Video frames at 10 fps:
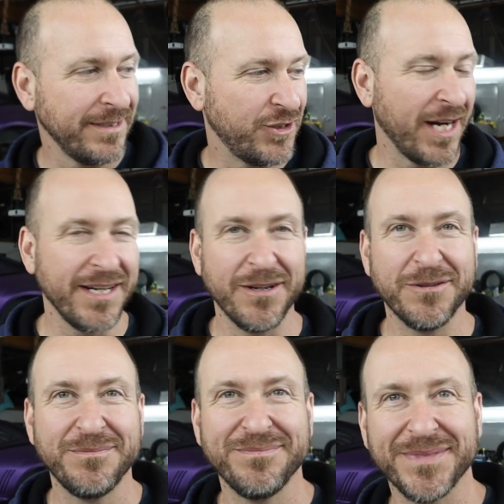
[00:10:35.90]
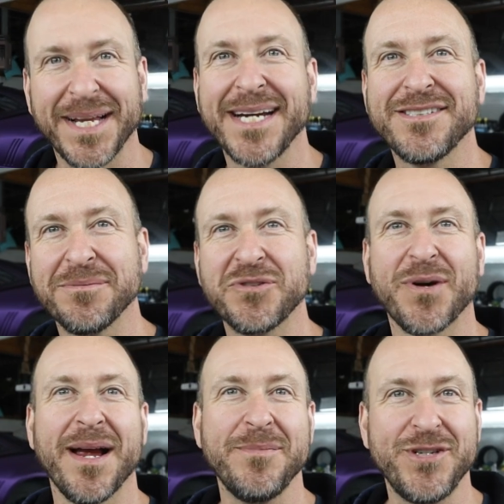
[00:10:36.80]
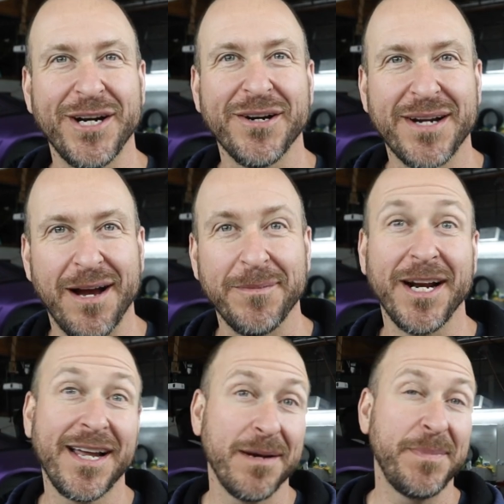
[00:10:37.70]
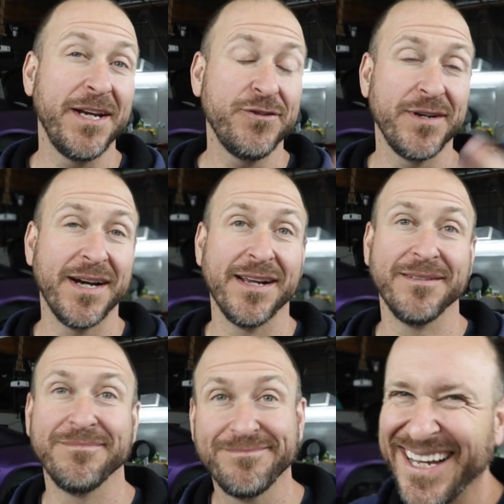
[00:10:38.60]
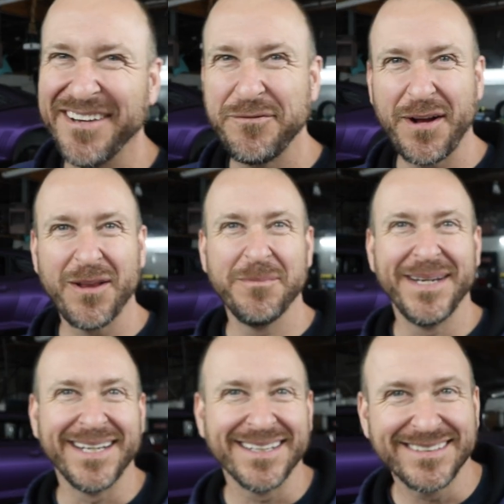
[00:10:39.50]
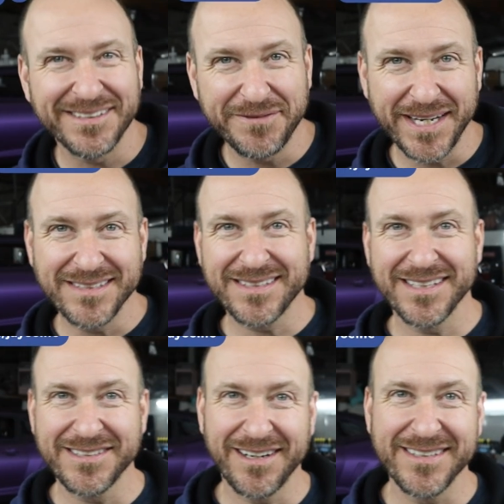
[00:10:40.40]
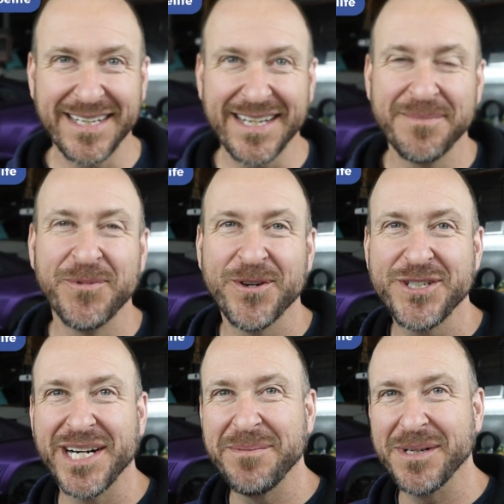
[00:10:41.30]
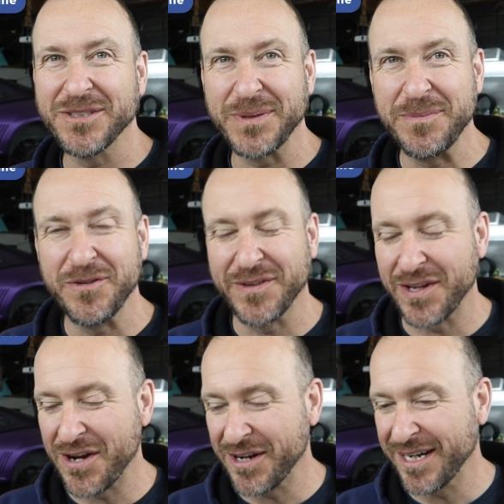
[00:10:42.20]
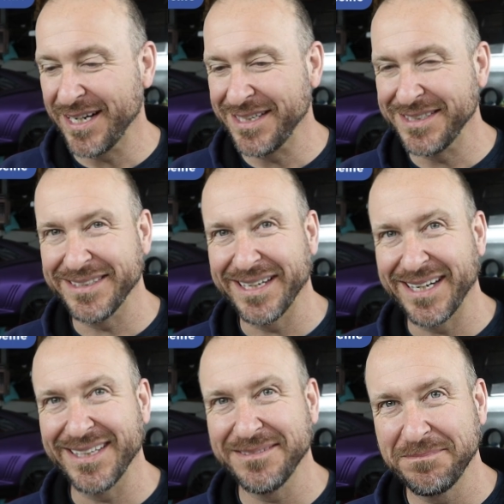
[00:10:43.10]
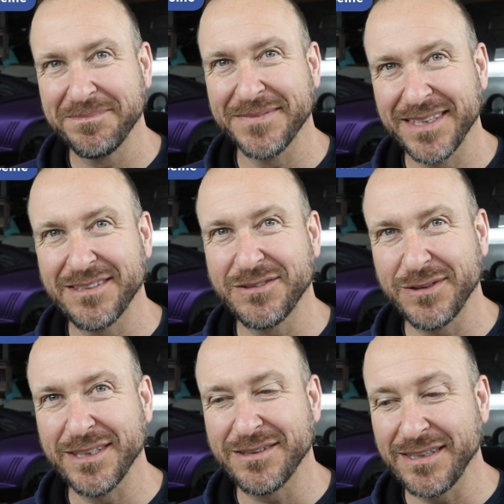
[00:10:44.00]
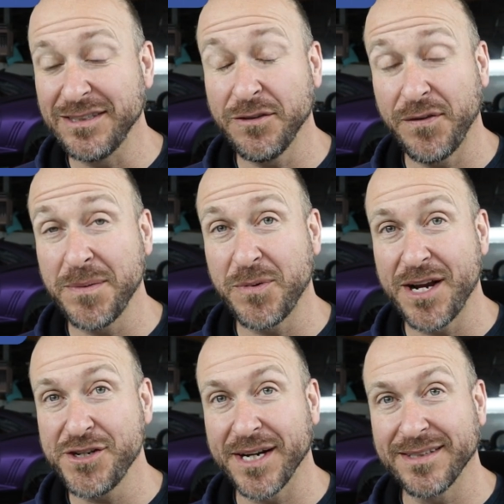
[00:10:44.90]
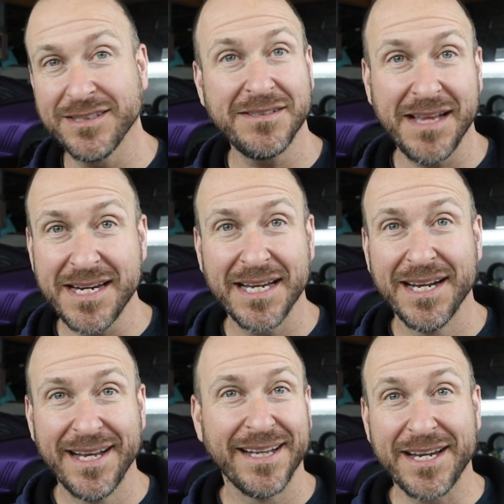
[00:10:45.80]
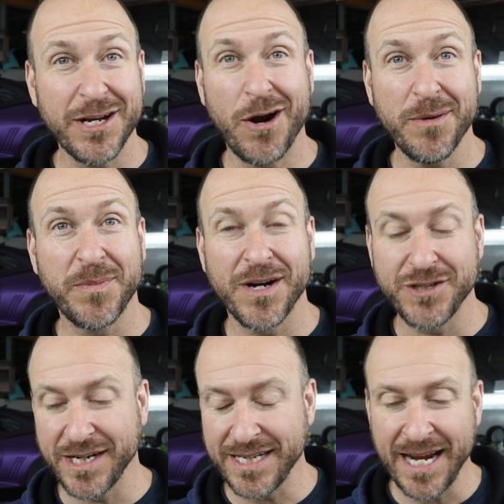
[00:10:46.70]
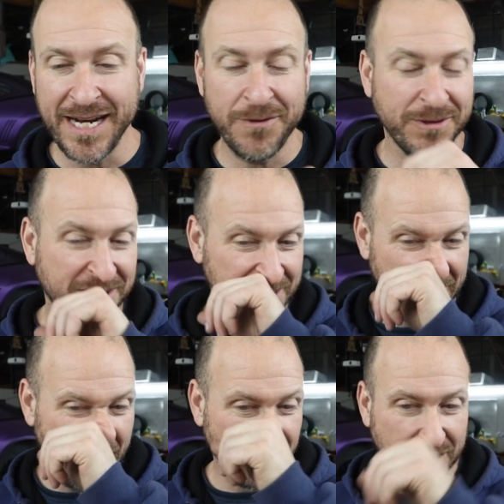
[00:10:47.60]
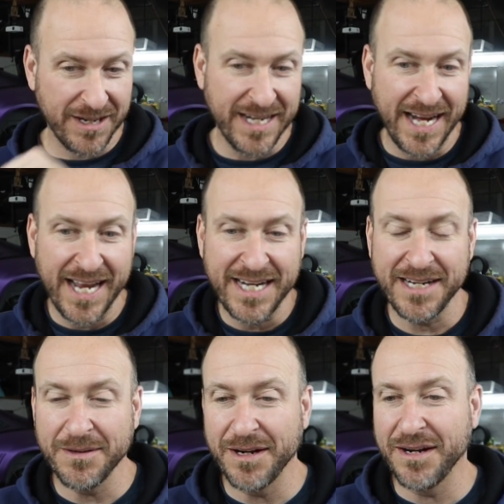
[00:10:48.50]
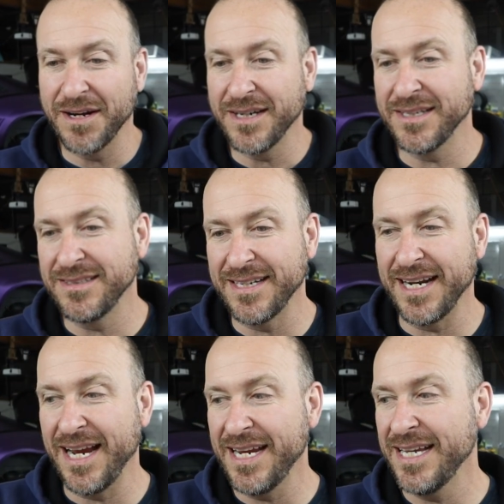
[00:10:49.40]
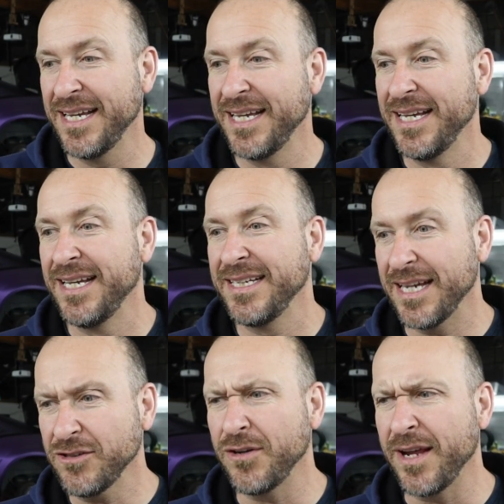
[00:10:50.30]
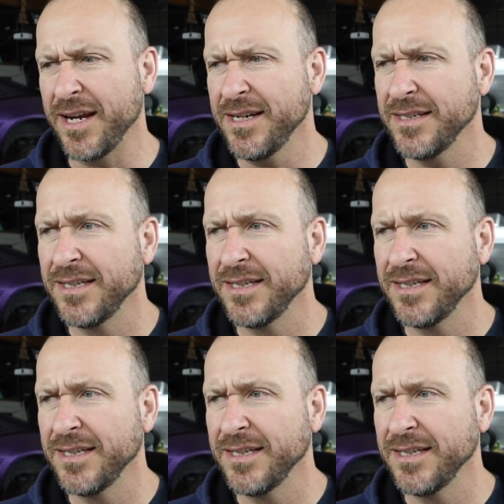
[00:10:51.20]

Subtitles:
Jayoe. Like, subscribe, share, comment. I got a Patreon. And follow me, because the van's going to start taking more shape as we move along. And it's a fun project. This is like an art project. I was talking to Annie yesterday,